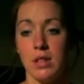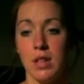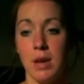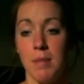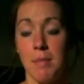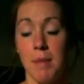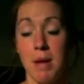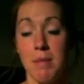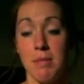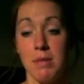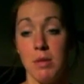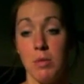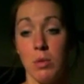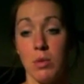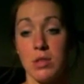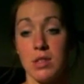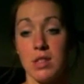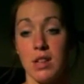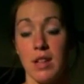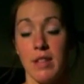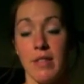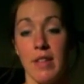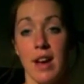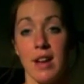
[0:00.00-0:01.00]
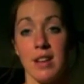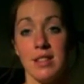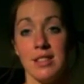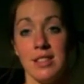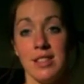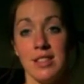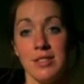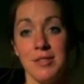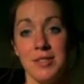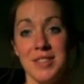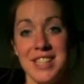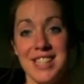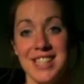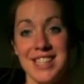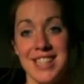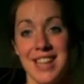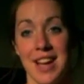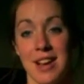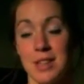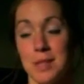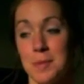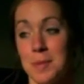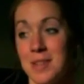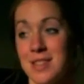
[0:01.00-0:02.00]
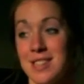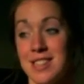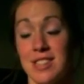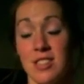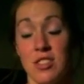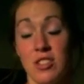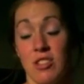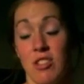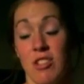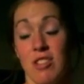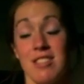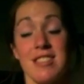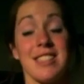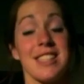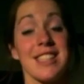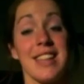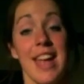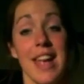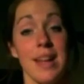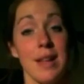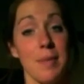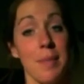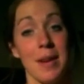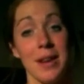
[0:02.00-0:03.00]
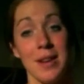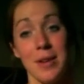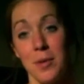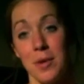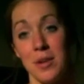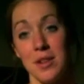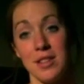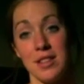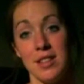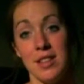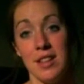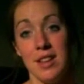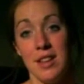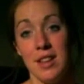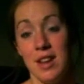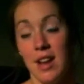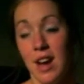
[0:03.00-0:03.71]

And maybe it was like that in a Regency house party, because you can't escape anyone.